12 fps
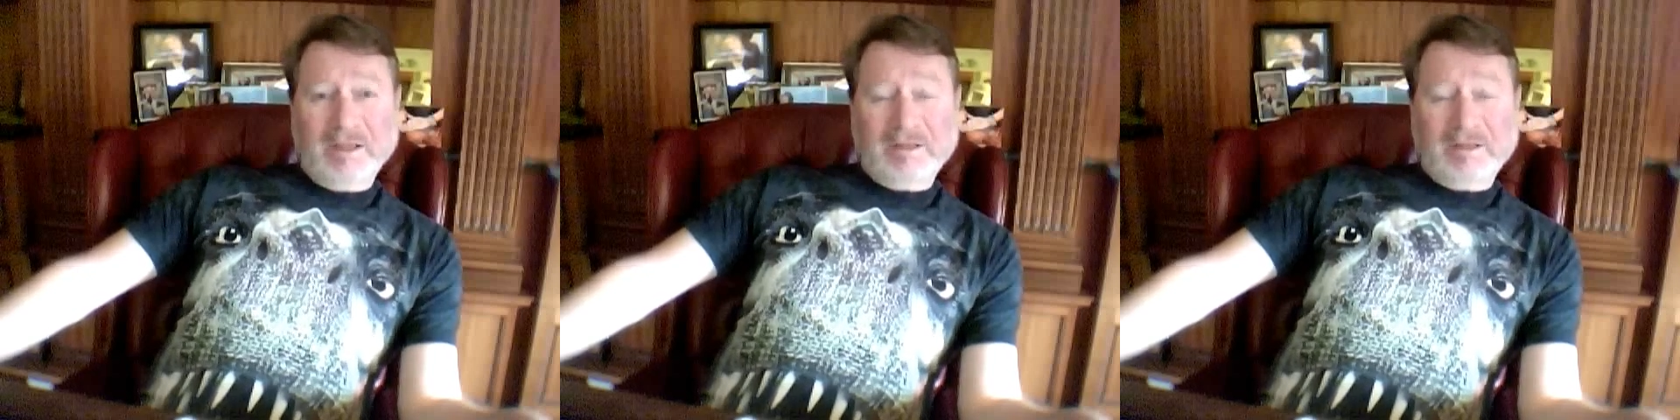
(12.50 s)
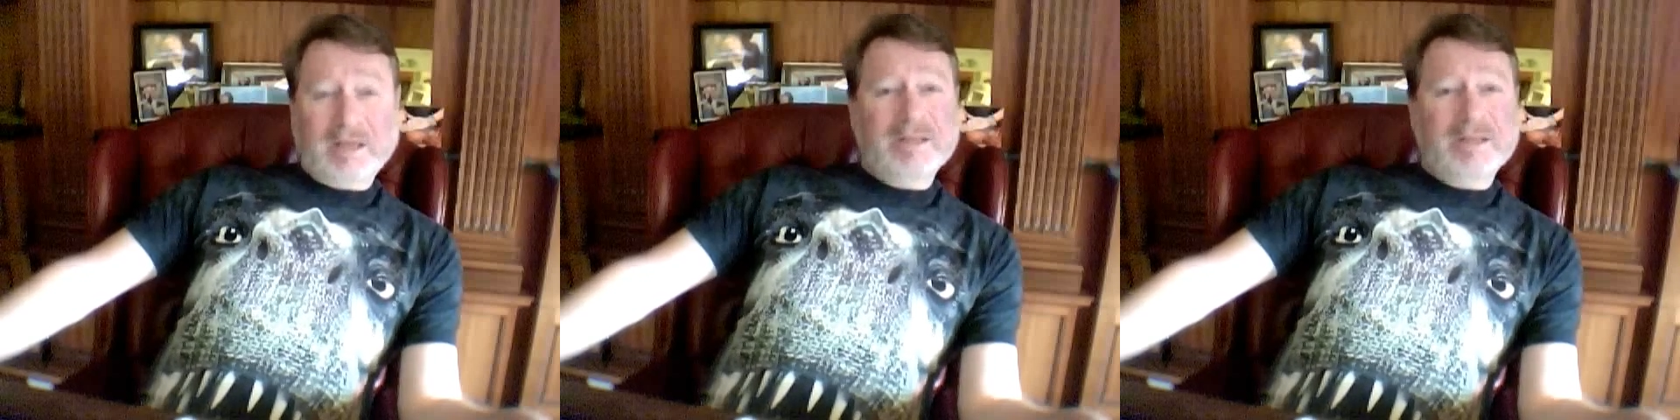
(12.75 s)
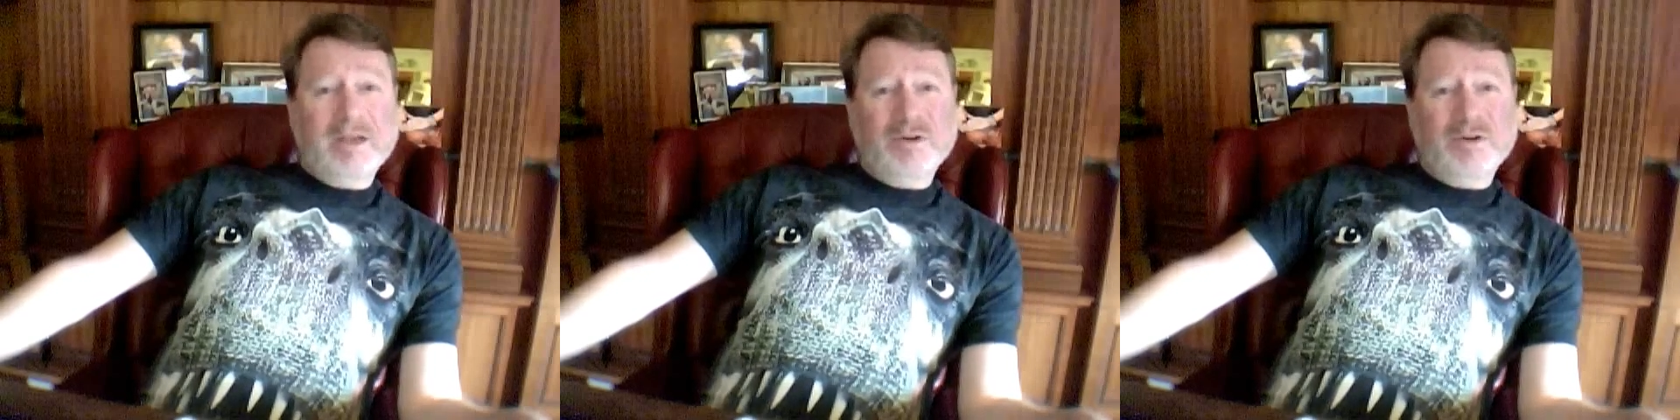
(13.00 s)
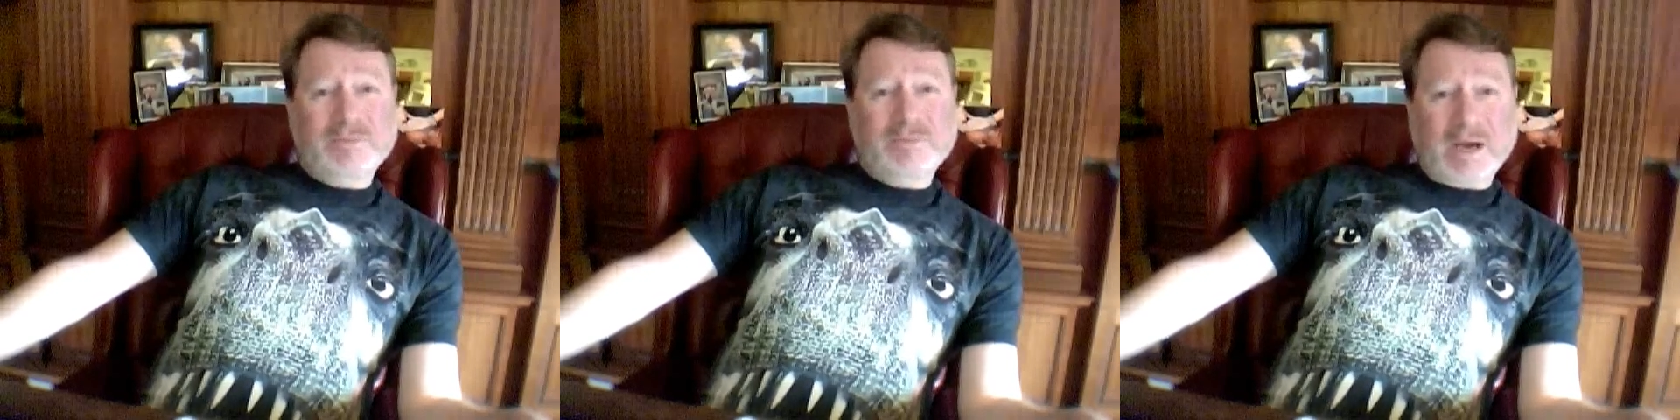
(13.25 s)
Not a day
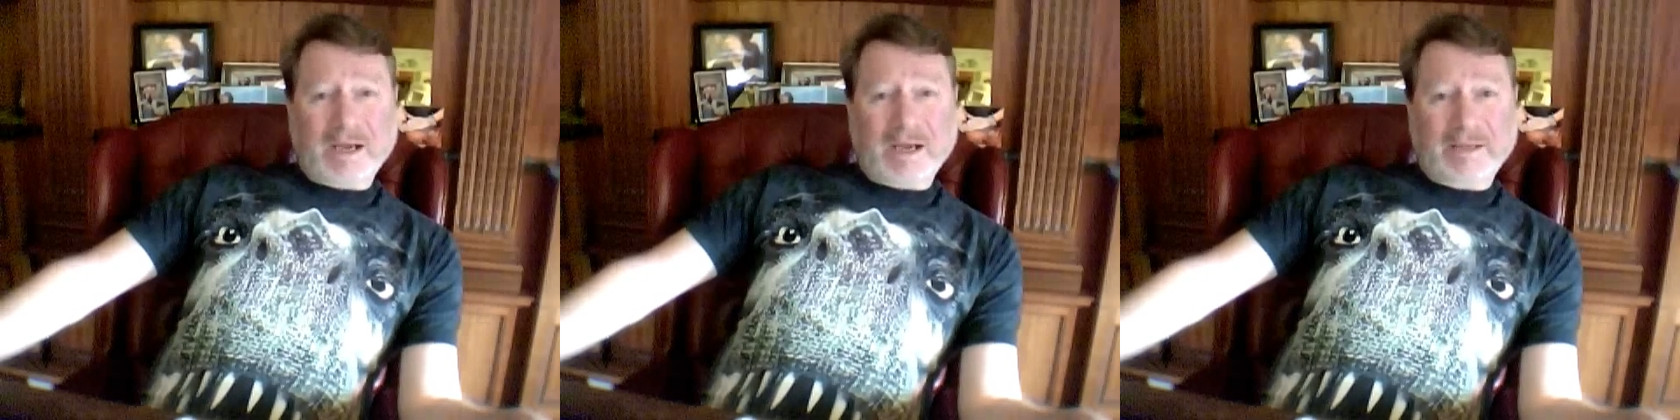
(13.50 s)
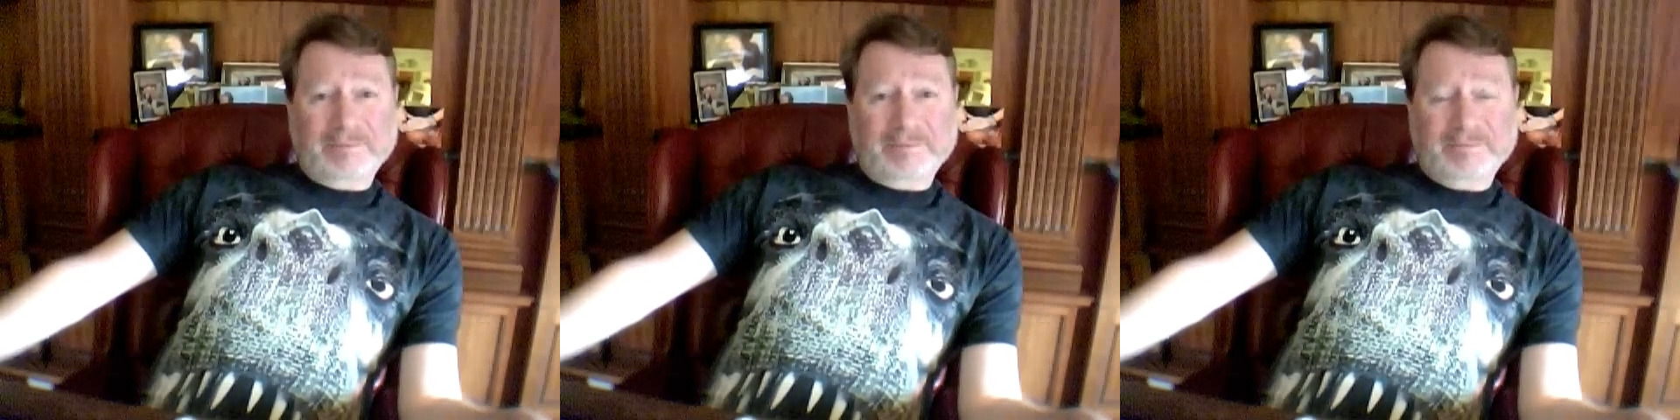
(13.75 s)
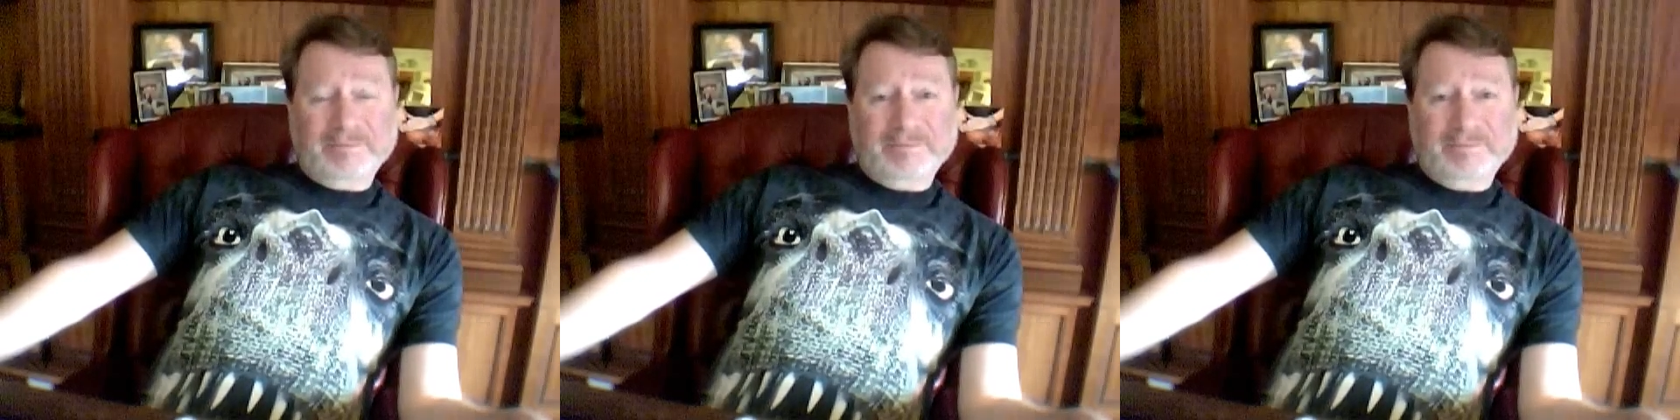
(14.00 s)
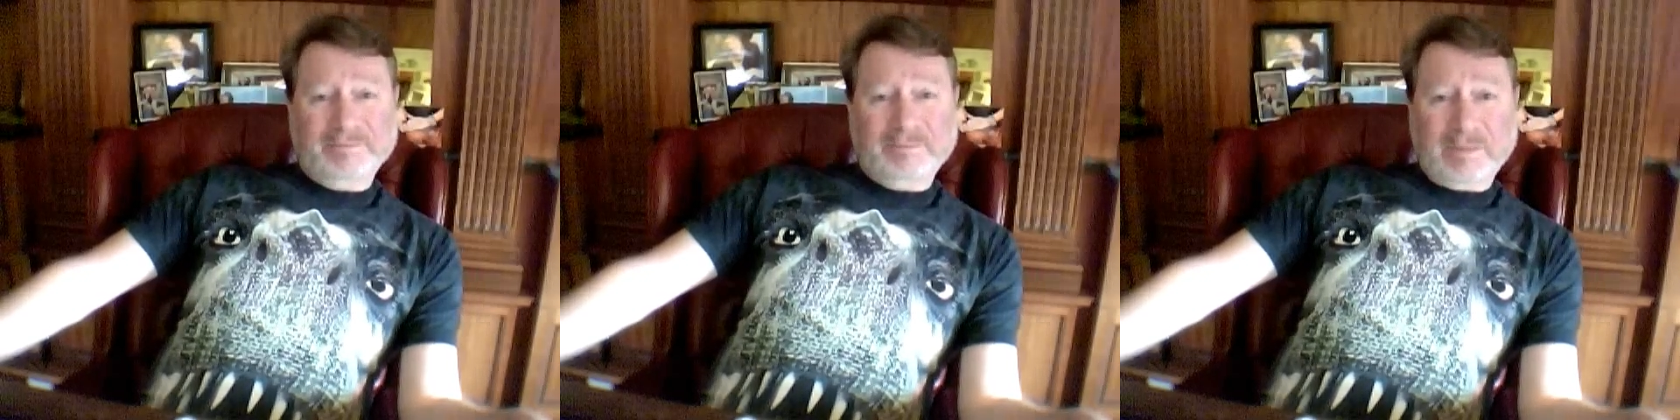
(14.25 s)
goes by
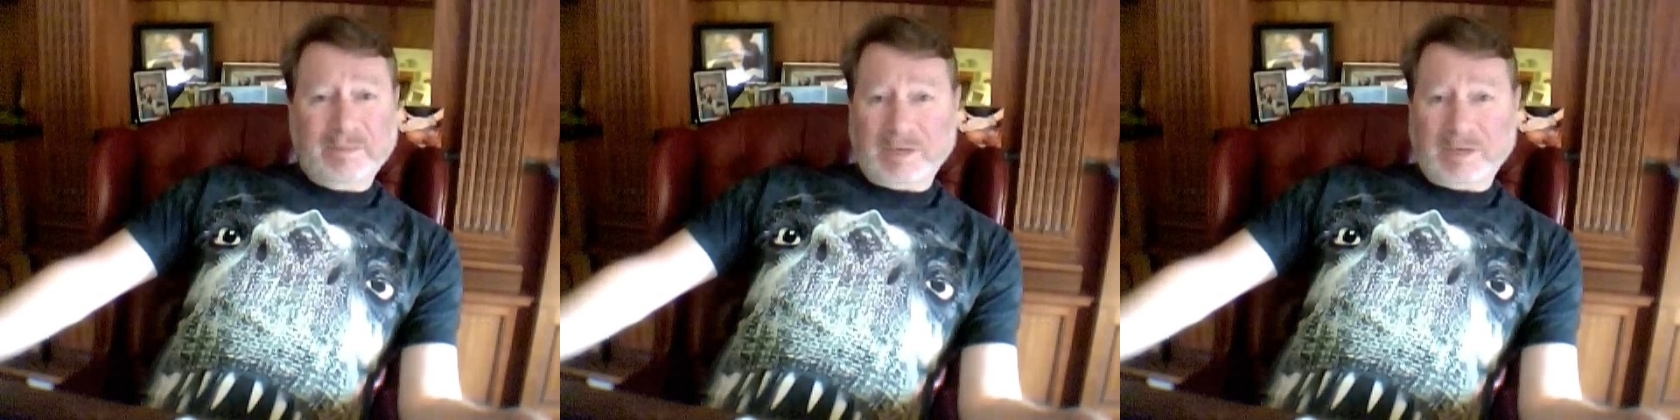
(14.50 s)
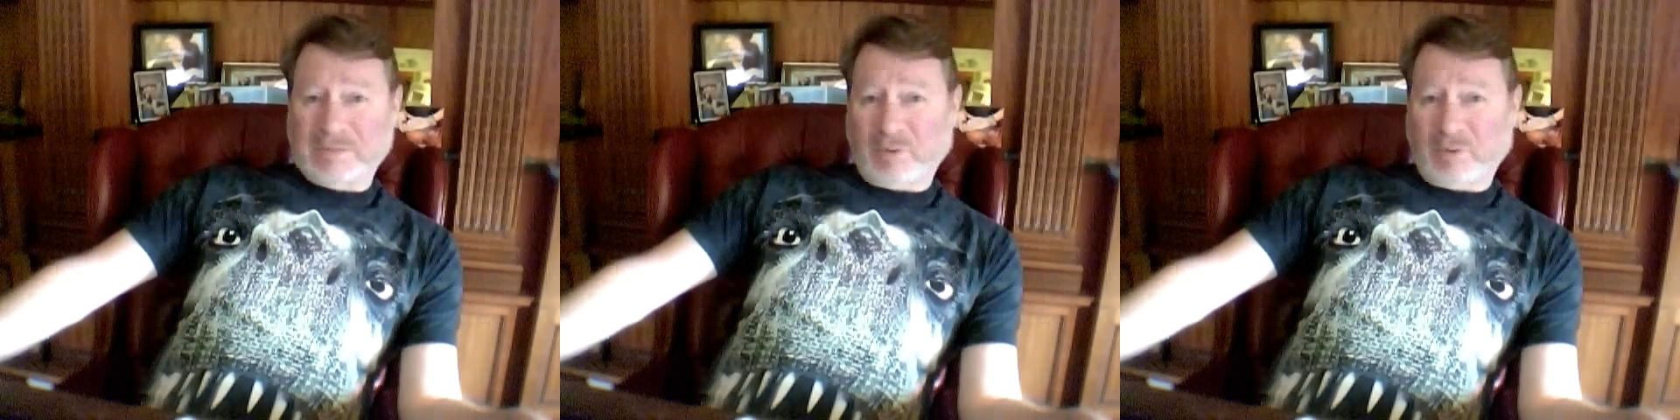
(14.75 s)
amongst